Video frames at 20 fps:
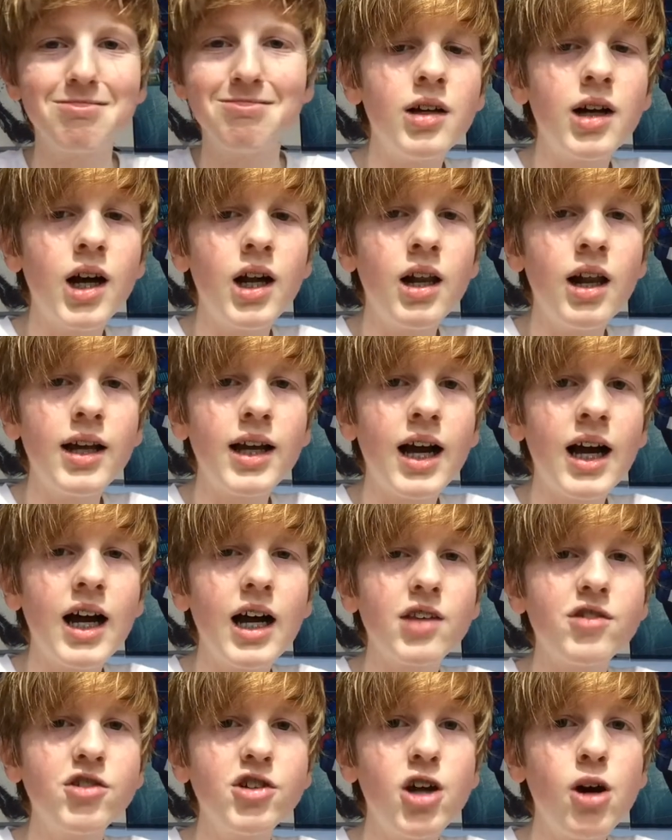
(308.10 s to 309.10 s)
I
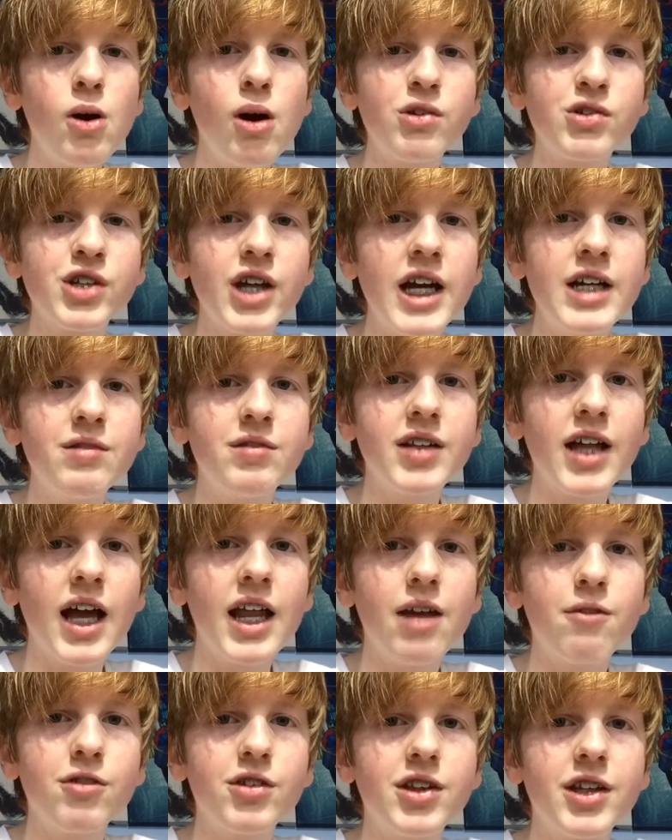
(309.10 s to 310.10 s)
had to go outside for that
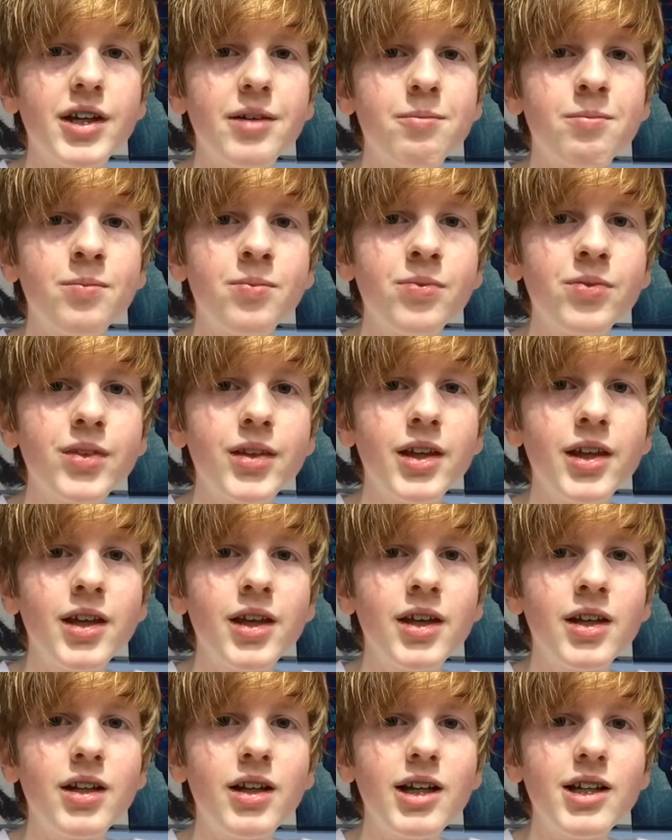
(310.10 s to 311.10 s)
and everything.
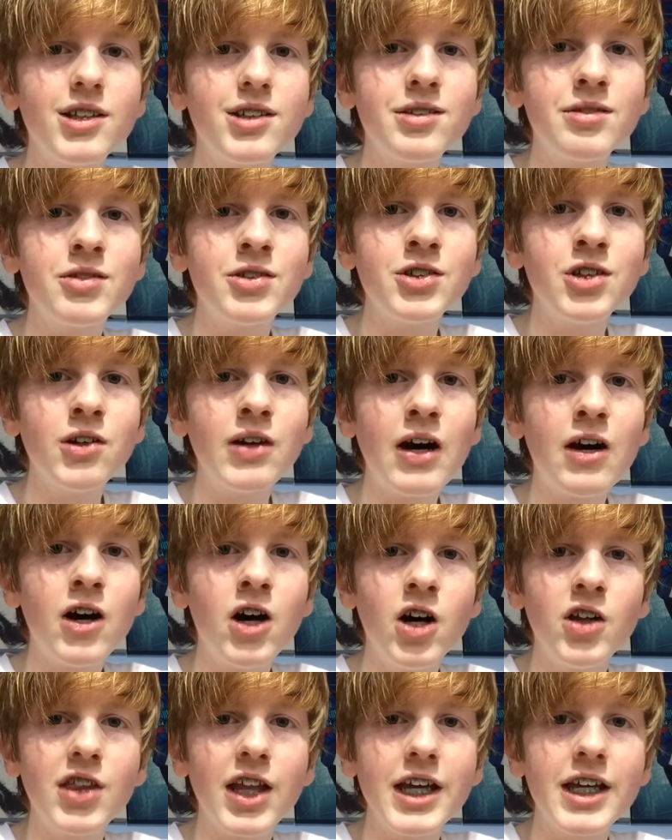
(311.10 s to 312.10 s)
Like, do you know how
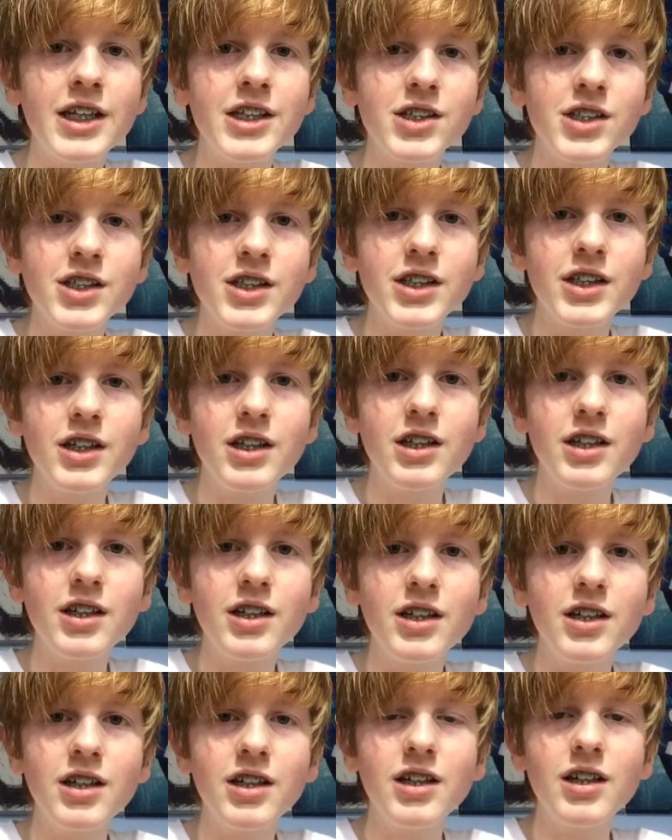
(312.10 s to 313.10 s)
hard that is?
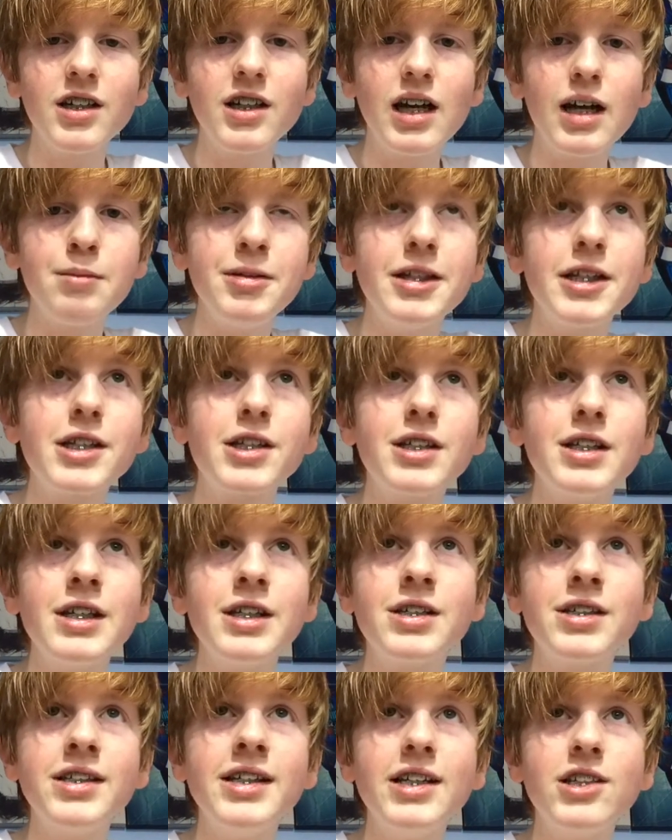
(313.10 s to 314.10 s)
I mean,
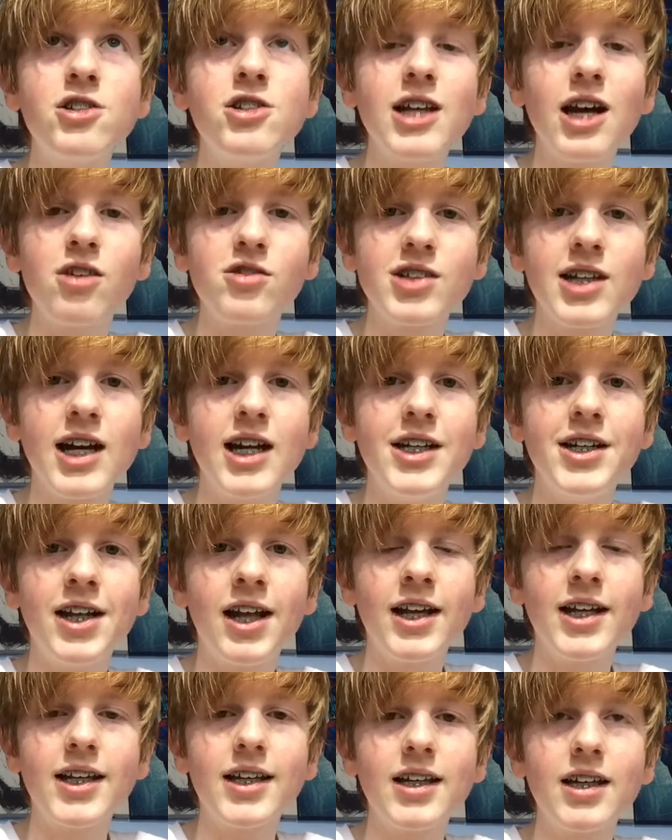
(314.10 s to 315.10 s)
it's literally outside,
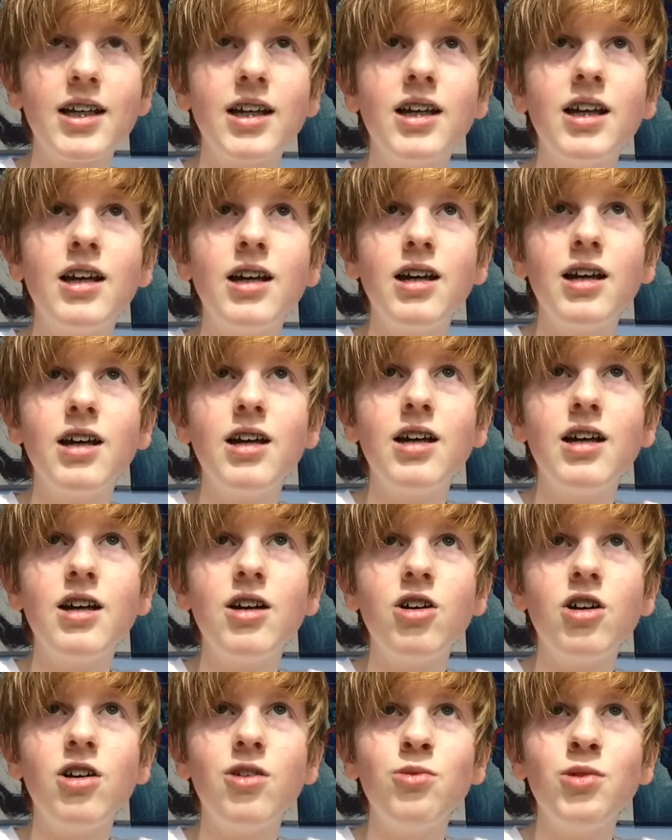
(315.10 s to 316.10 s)
like,
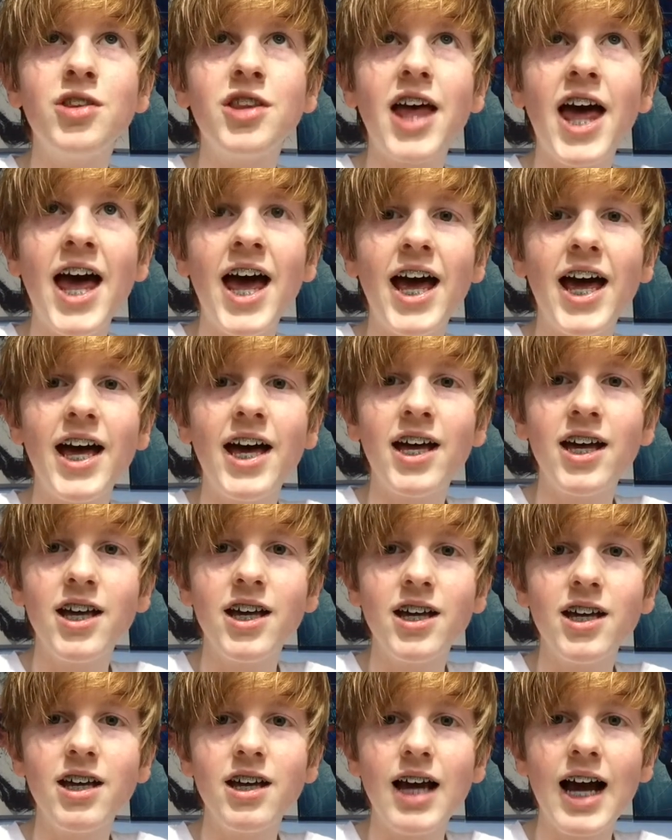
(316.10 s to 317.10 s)
with air,
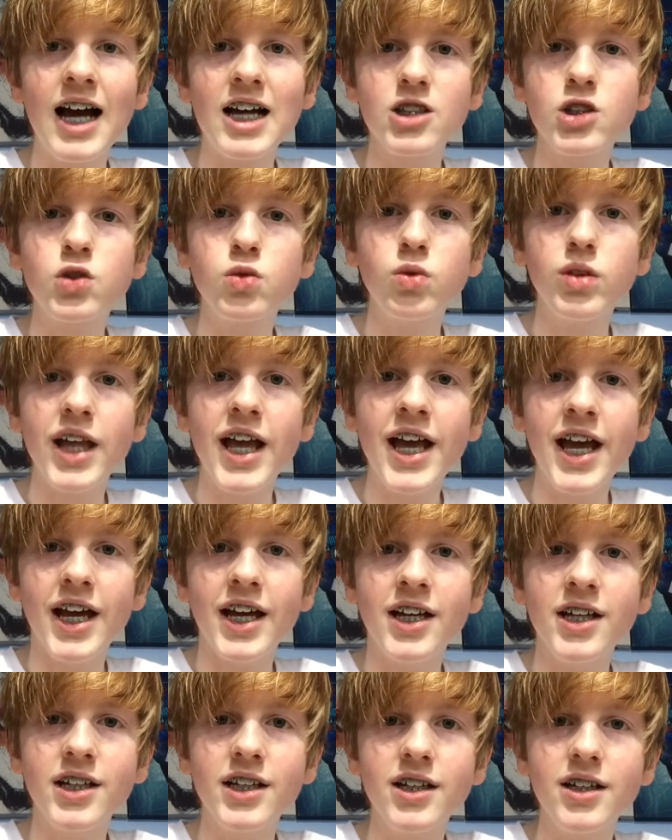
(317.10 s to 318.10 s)
actual
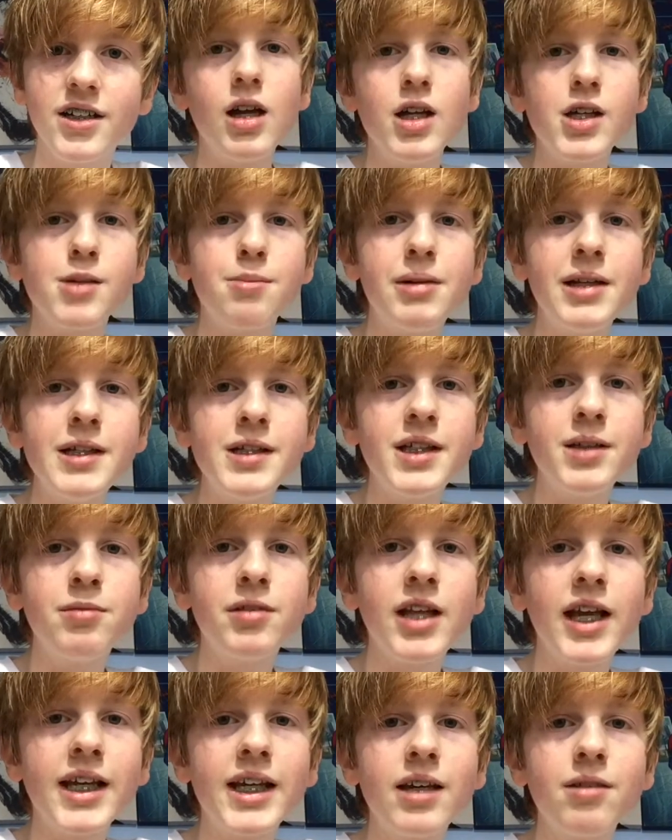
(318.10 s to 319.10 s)
air. Please leave a
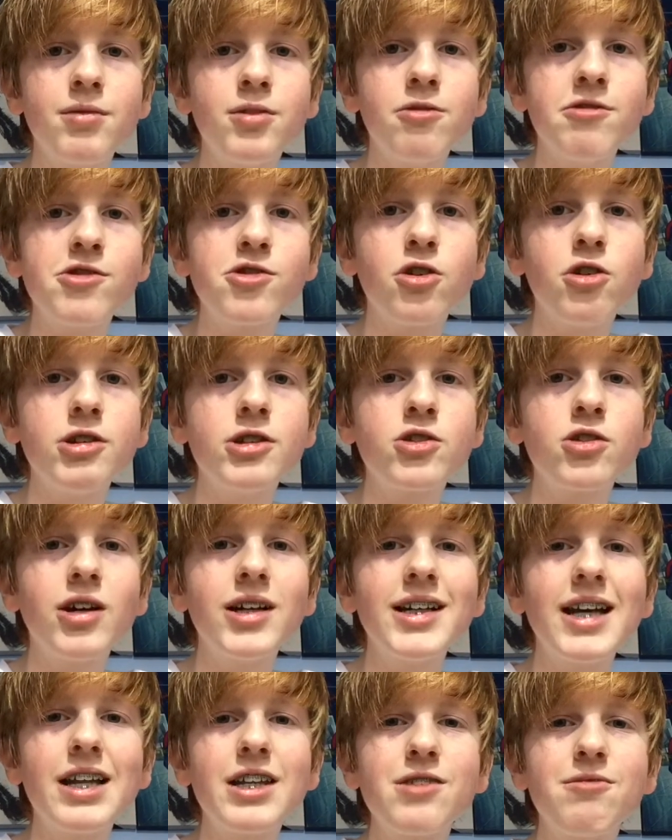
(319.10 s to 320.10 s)
like if you enjoyed. Try
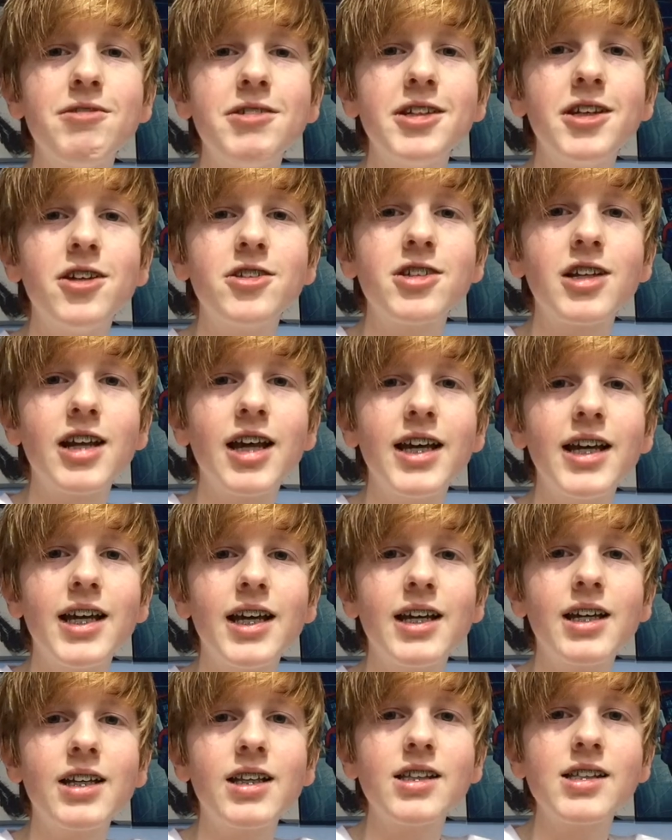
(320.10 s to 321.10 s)
and get this video to
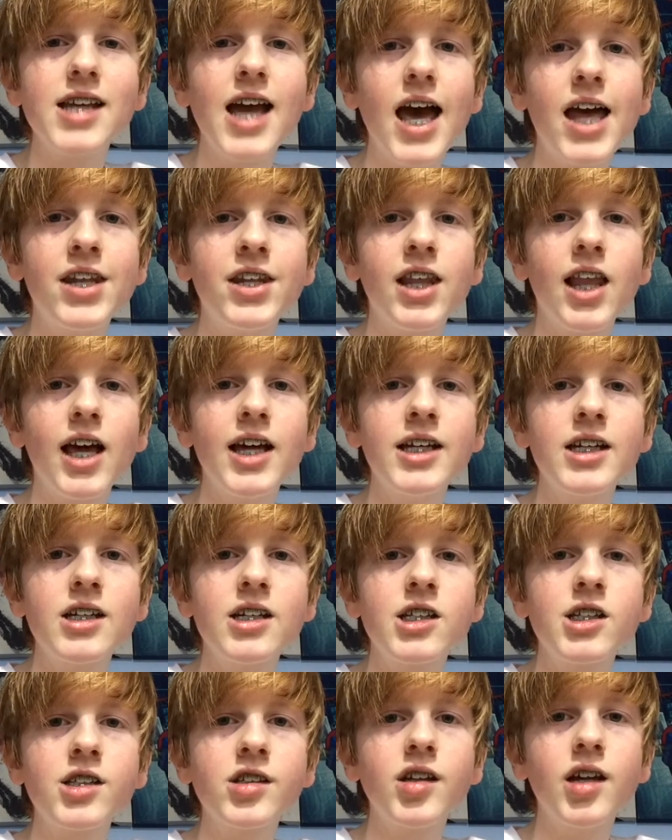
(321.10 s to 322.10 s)
like 10
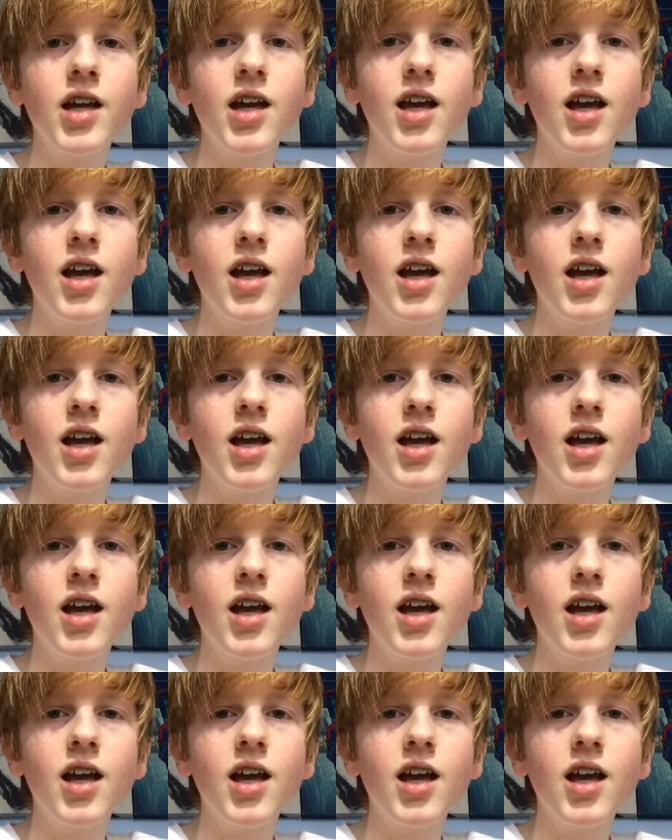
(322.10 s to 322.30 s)
likes.